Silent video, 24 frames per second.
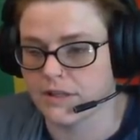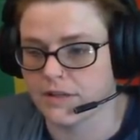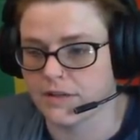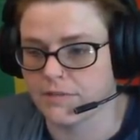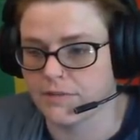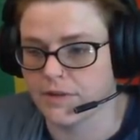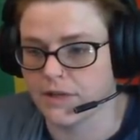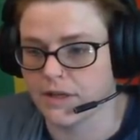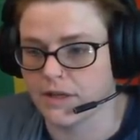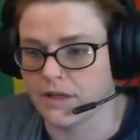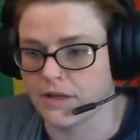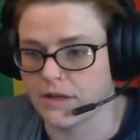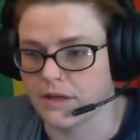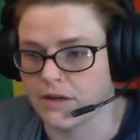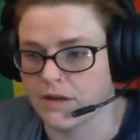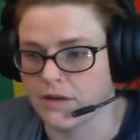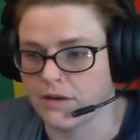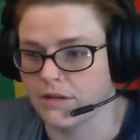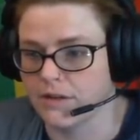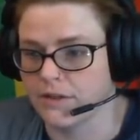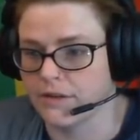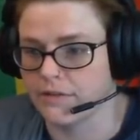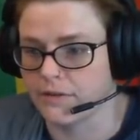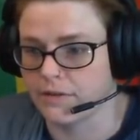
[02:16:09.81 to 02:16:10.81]
I'm like gonna
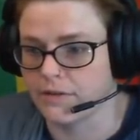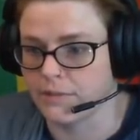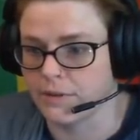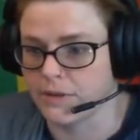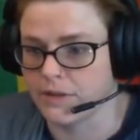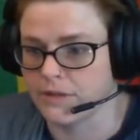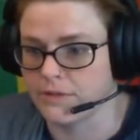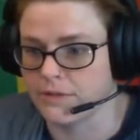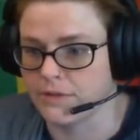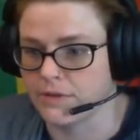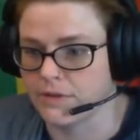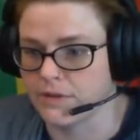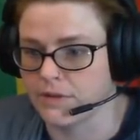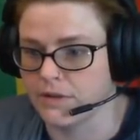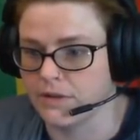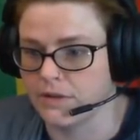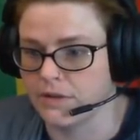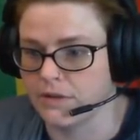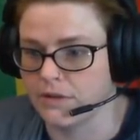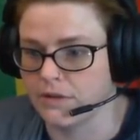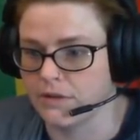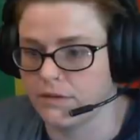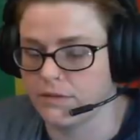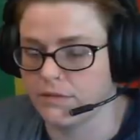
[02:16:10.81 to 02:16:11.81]
go live in a place with
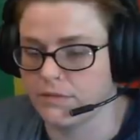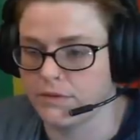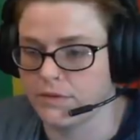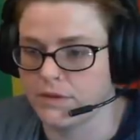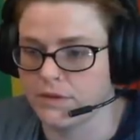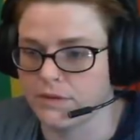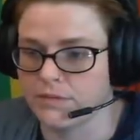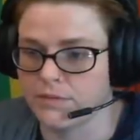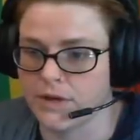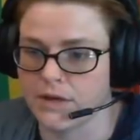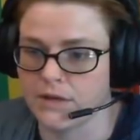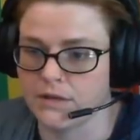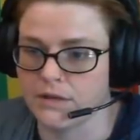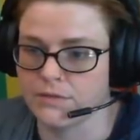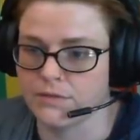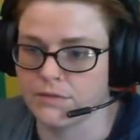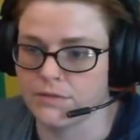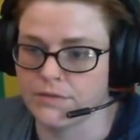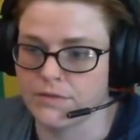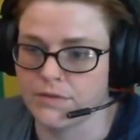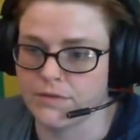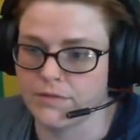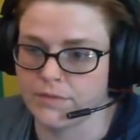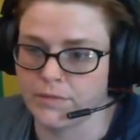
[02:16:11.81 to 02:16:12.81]
a regular
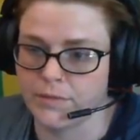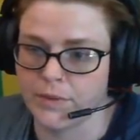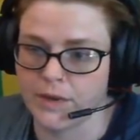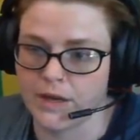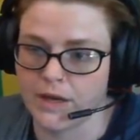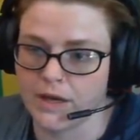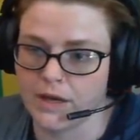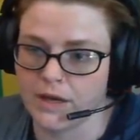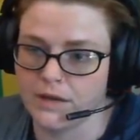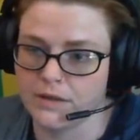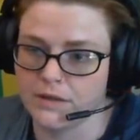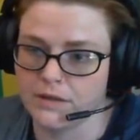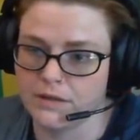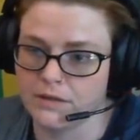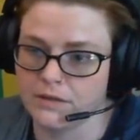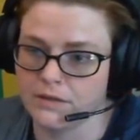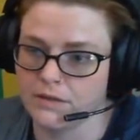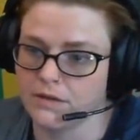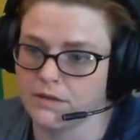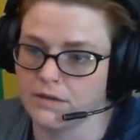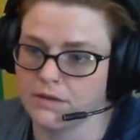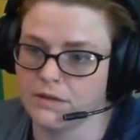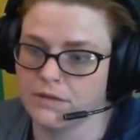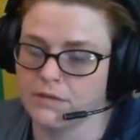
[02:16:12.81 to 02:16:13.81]
roof over my head and
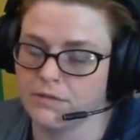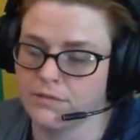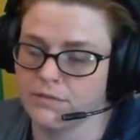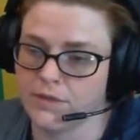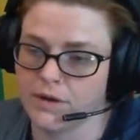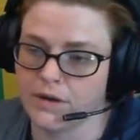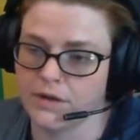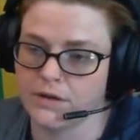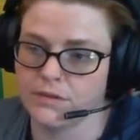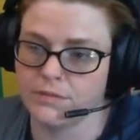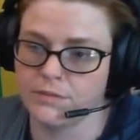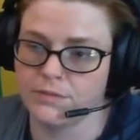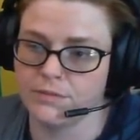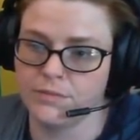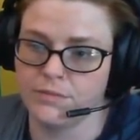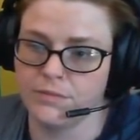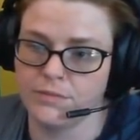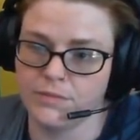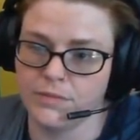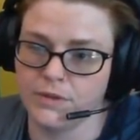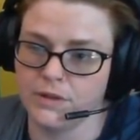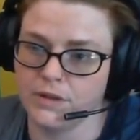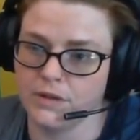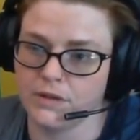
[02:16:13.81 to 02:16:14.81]
a regular,
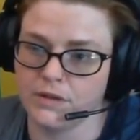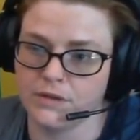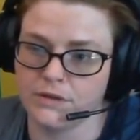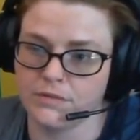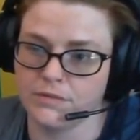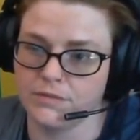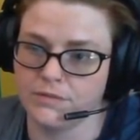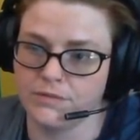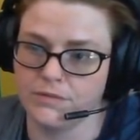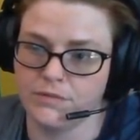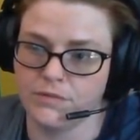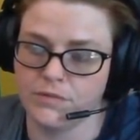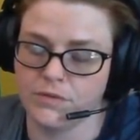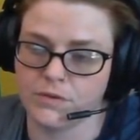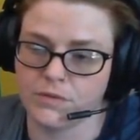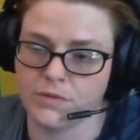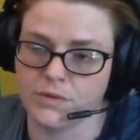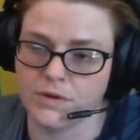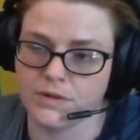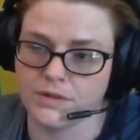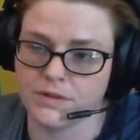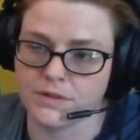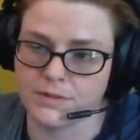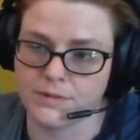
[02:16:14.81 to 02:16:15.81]
you know, 4
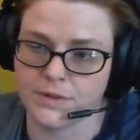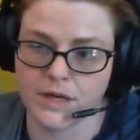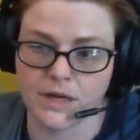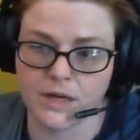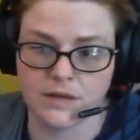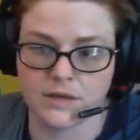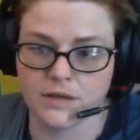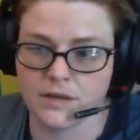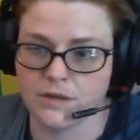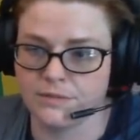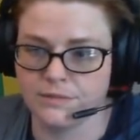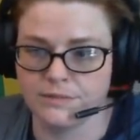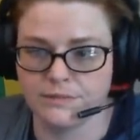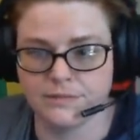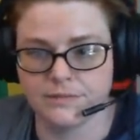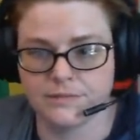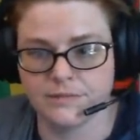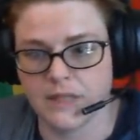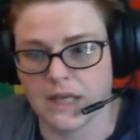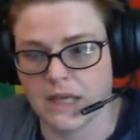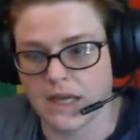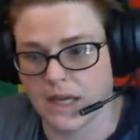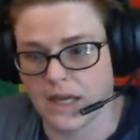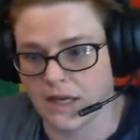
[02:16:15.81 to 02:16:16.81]
walls and a bed. No,
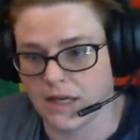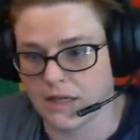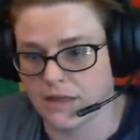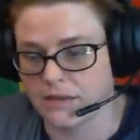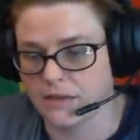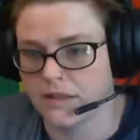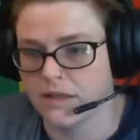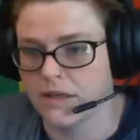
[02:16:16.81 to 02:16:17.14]
they can't.